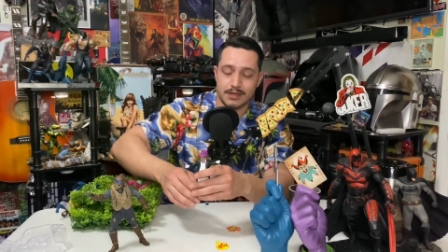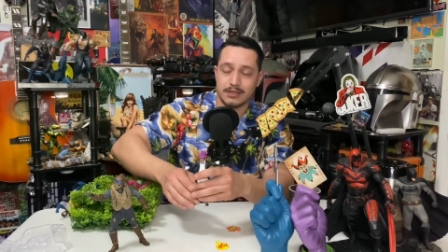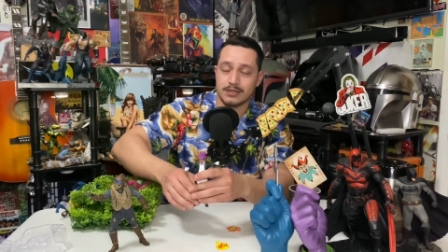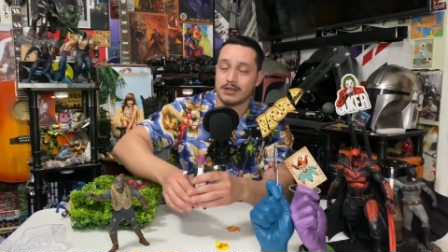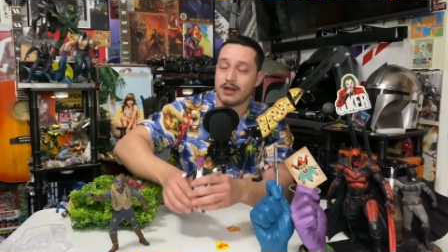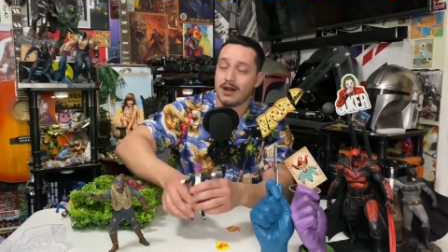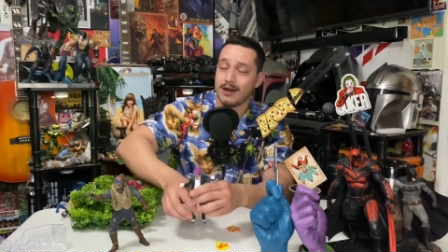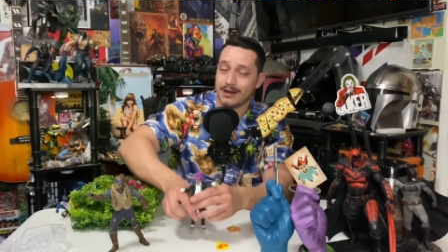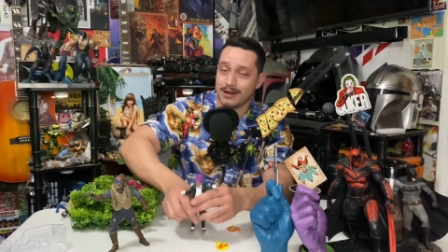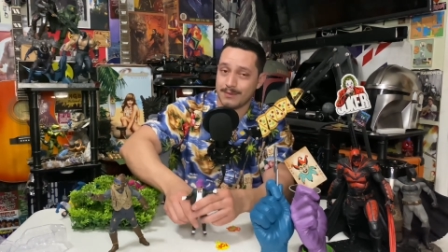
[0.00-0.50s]

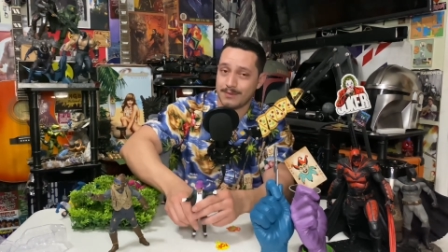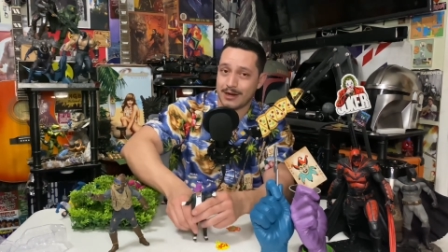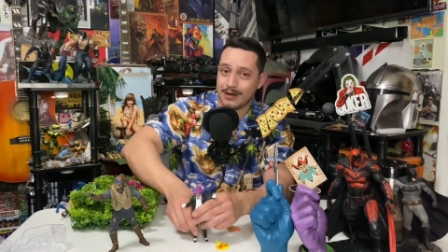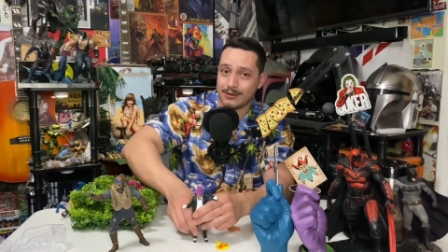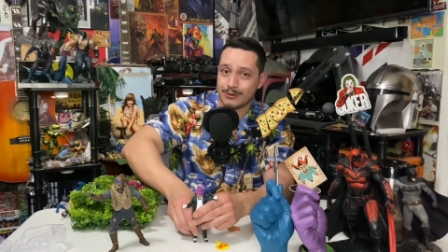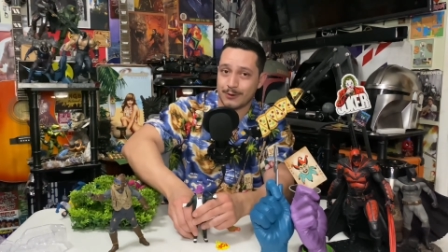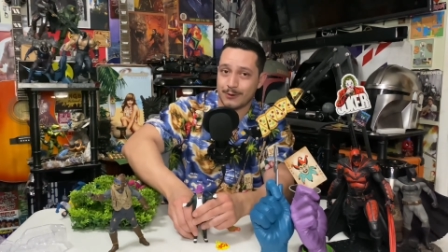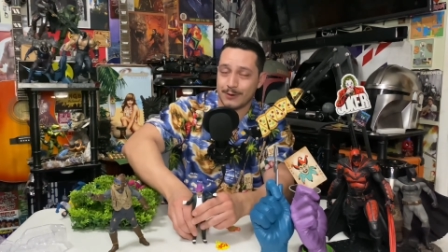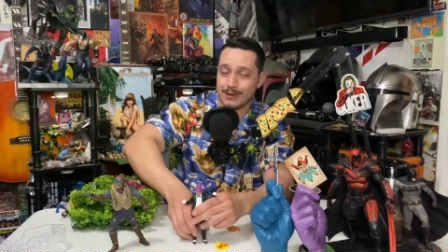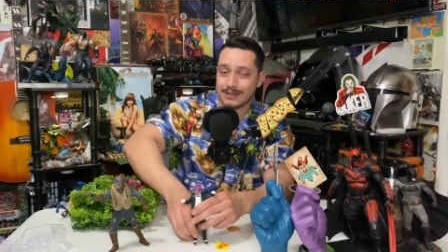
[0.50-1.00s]
talking about
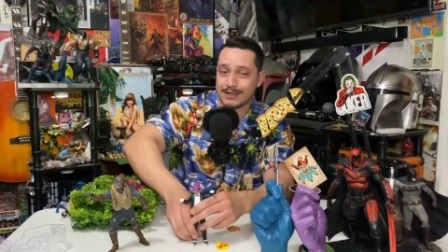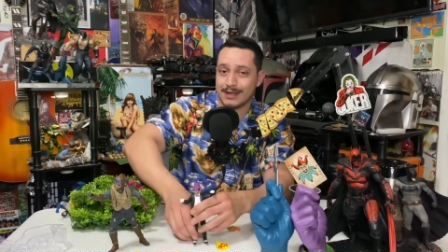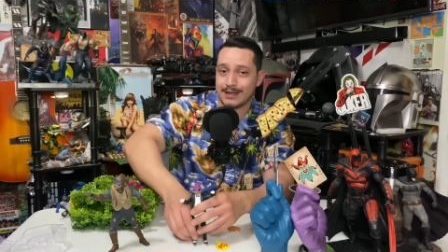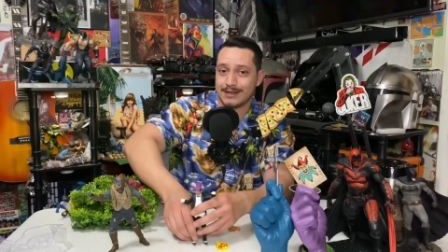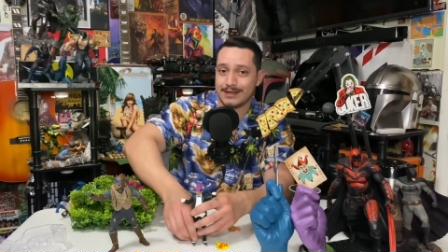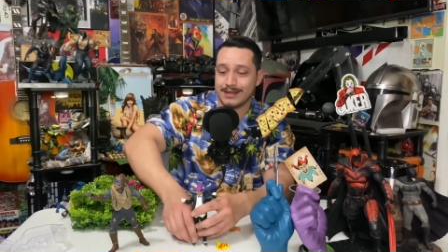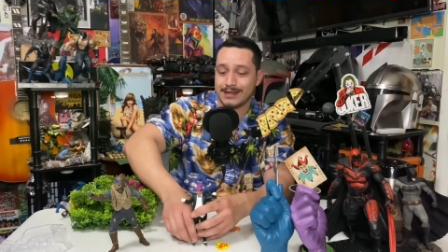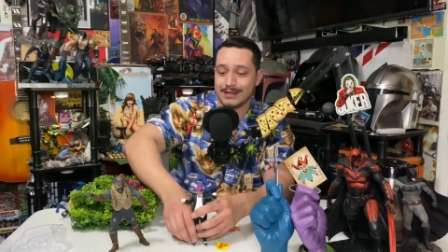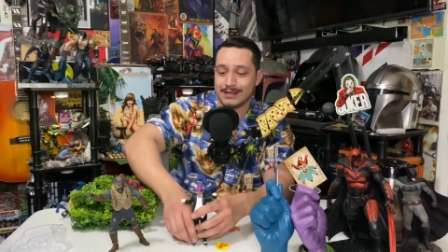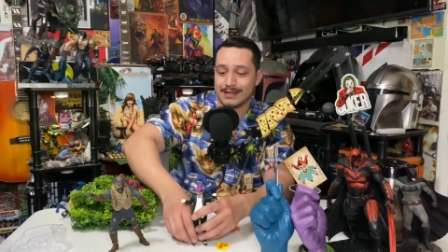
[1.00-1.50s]
toys like
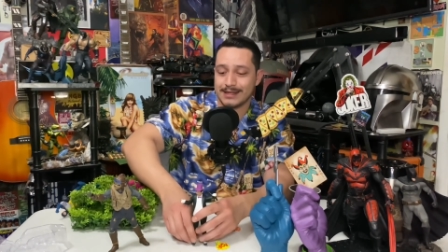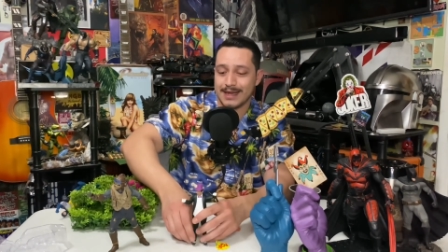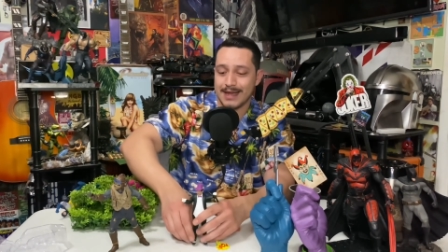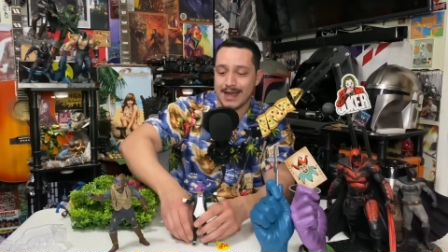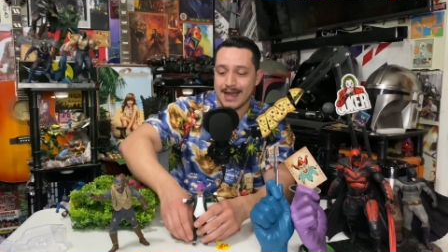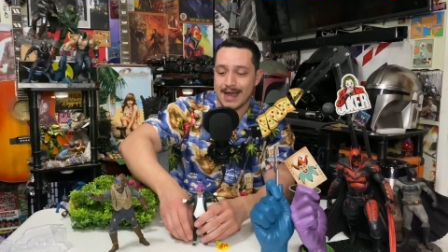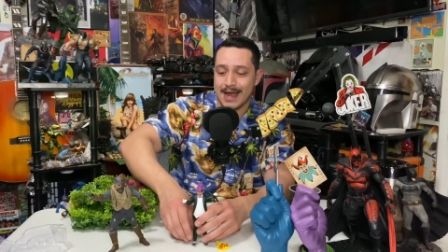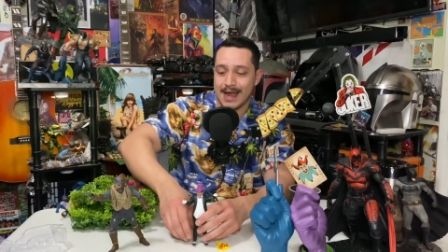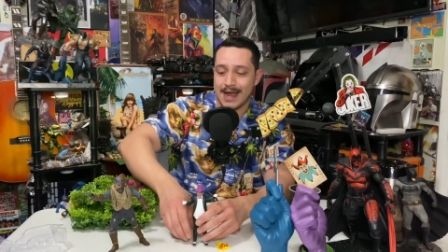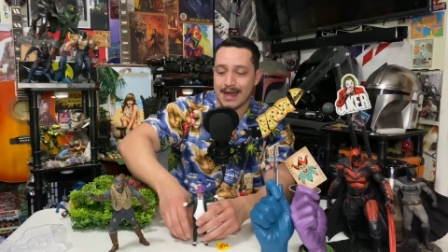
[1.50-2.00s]
this
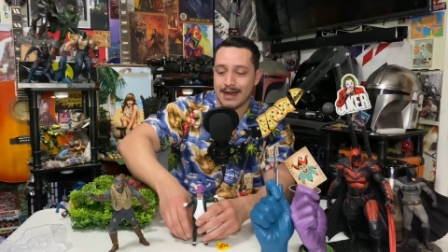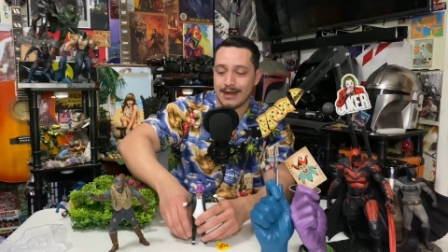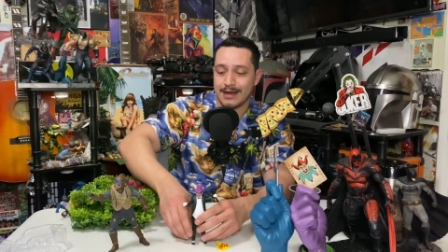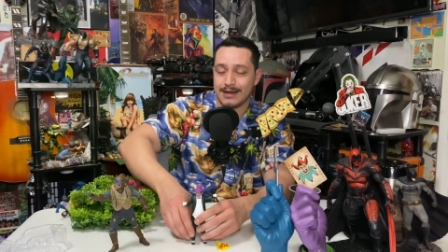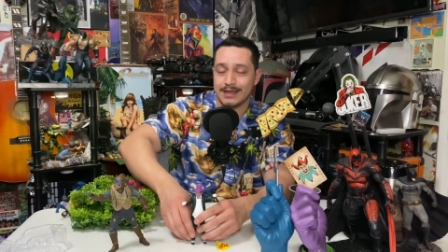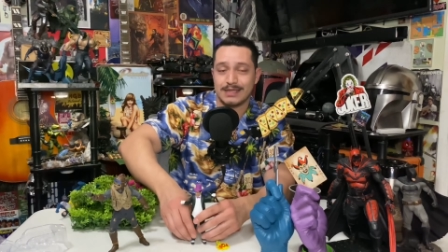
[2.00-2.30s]
and uh,